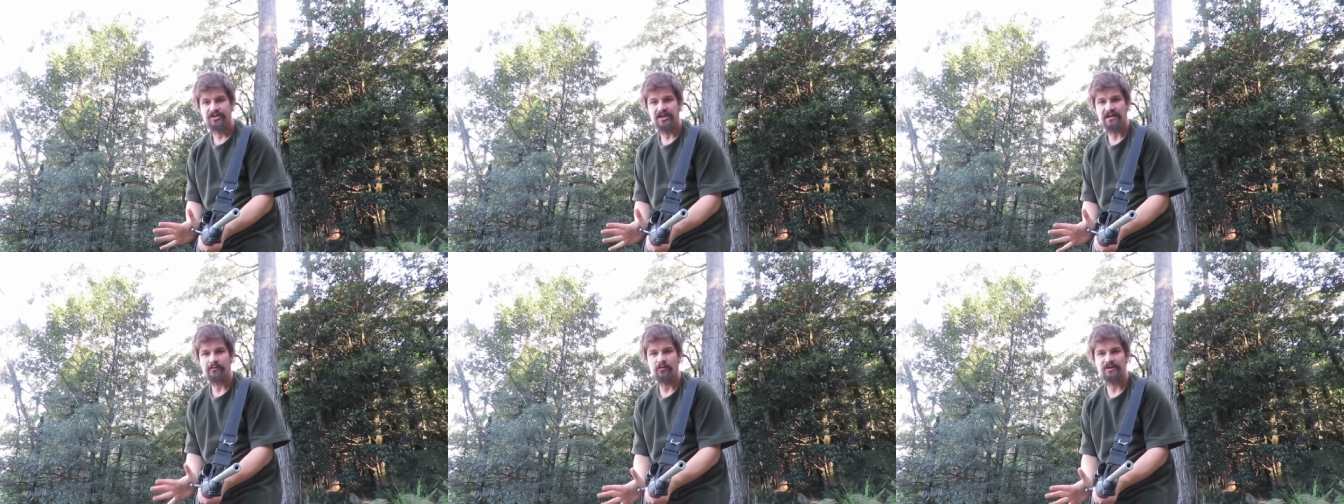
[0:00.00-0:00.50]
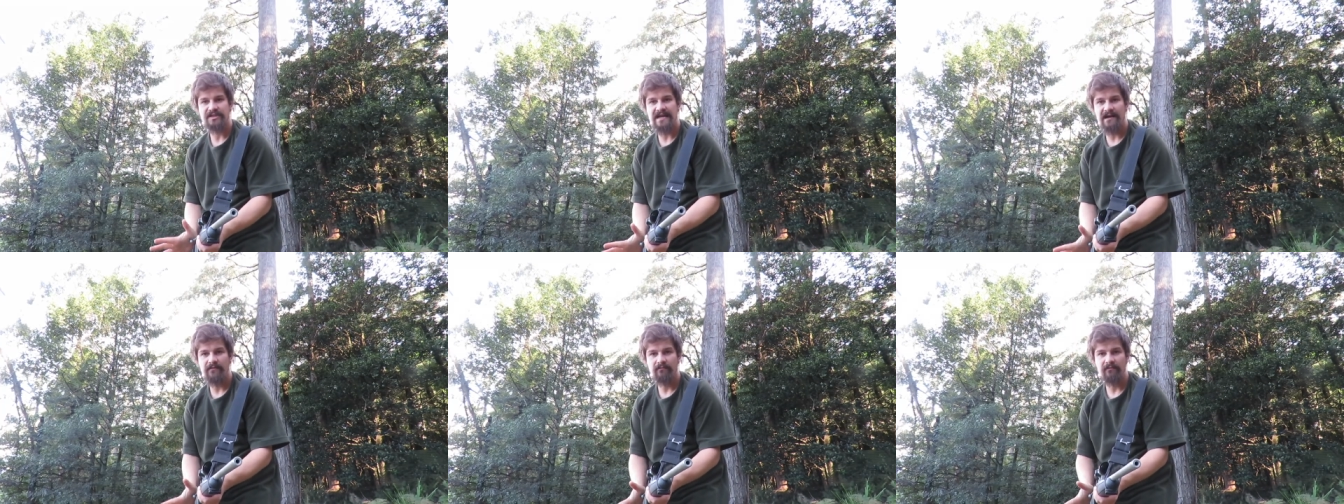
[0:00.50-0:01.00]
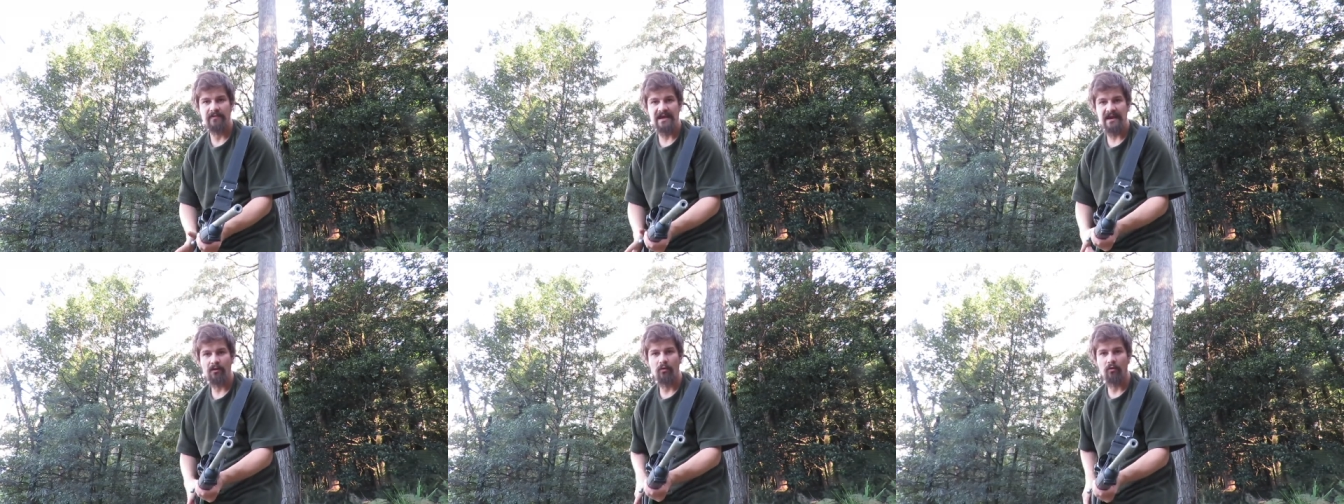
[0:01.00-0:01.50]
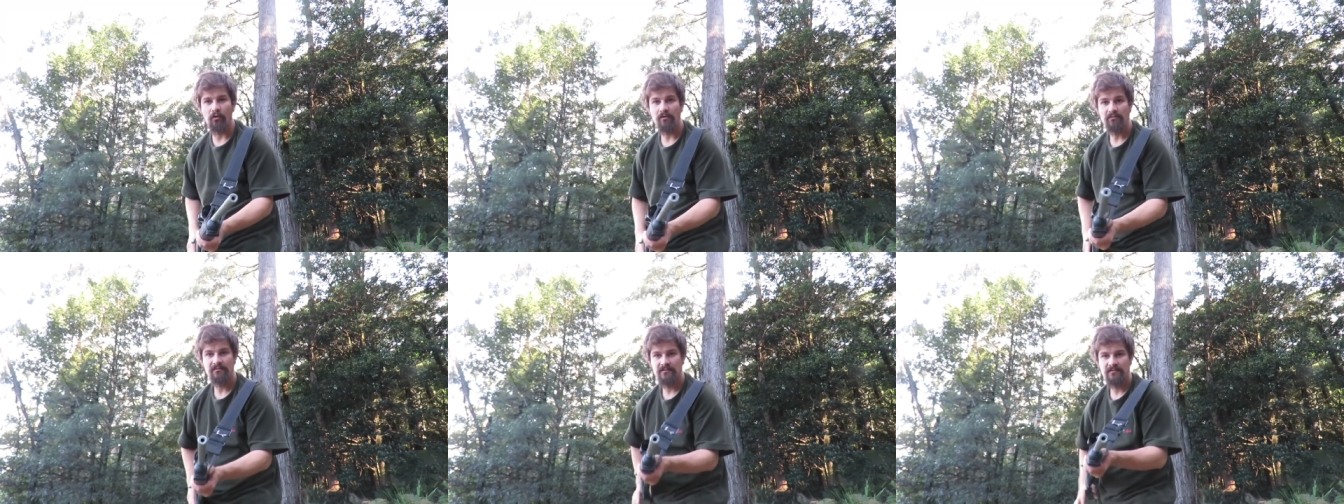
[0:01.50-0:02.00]
gently push down there
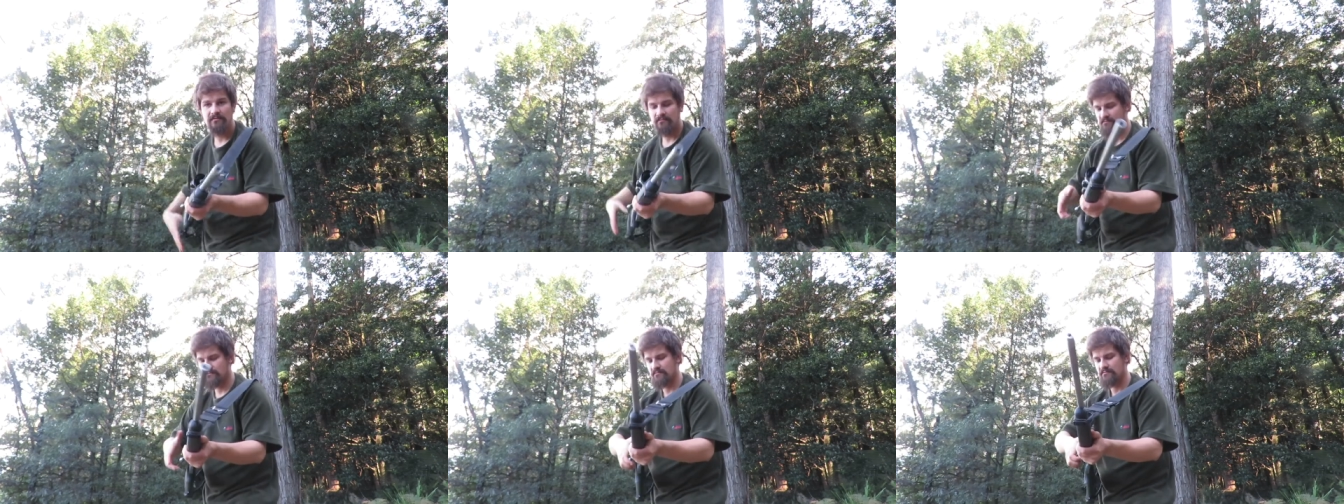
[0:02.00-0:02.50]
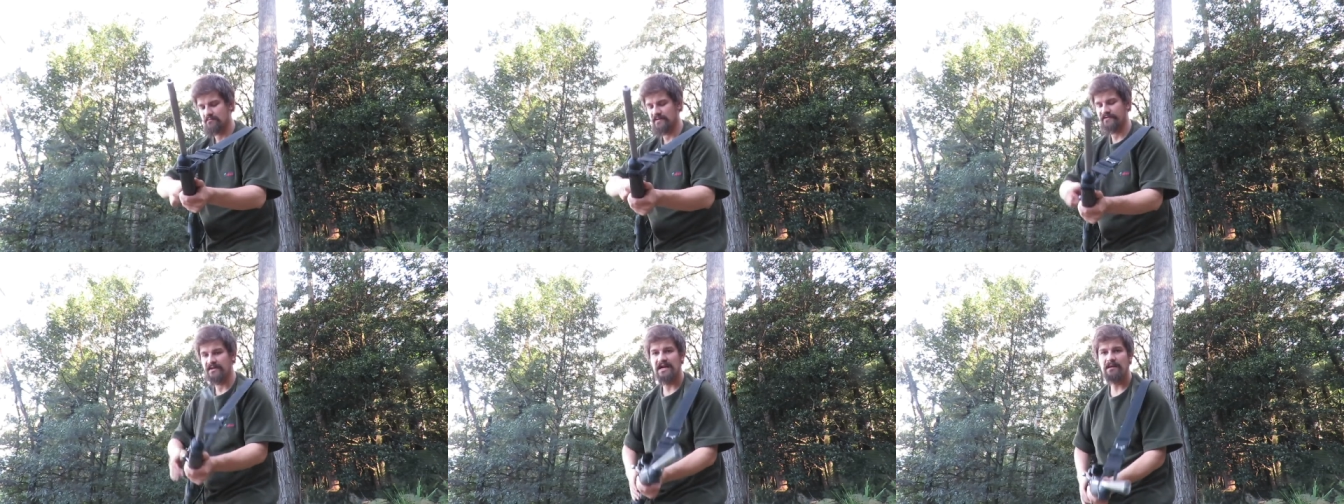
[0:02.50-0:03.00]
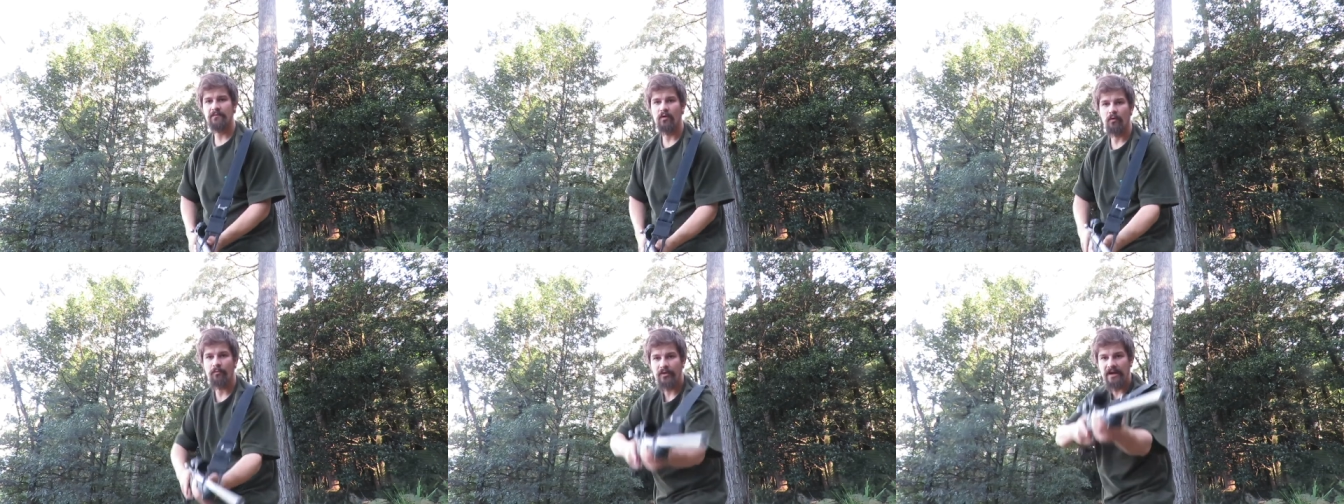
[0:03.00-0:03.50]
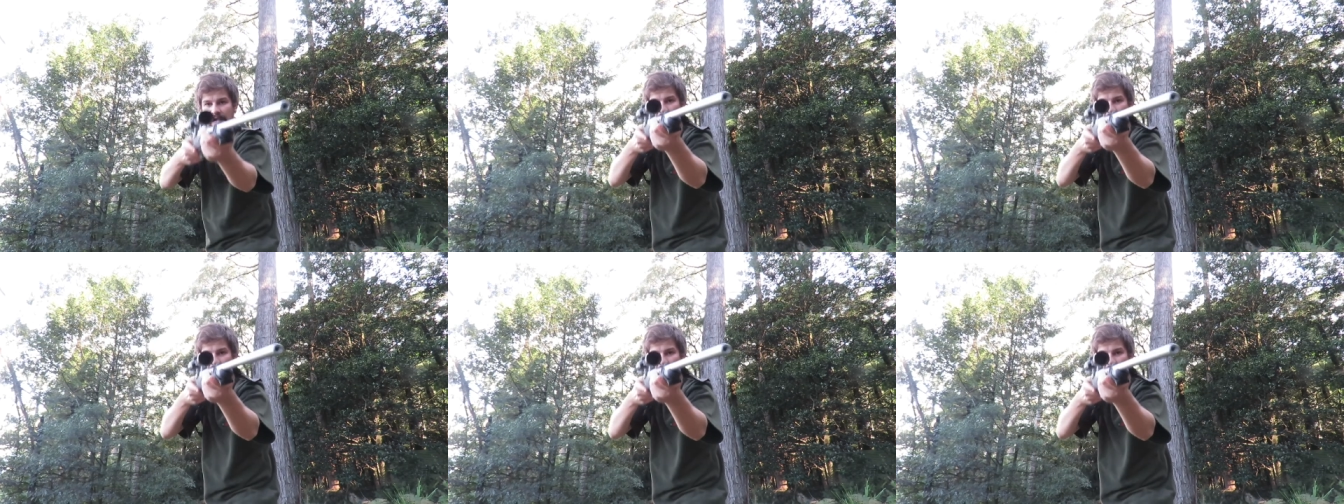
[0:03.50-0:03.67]
or lift it up or bring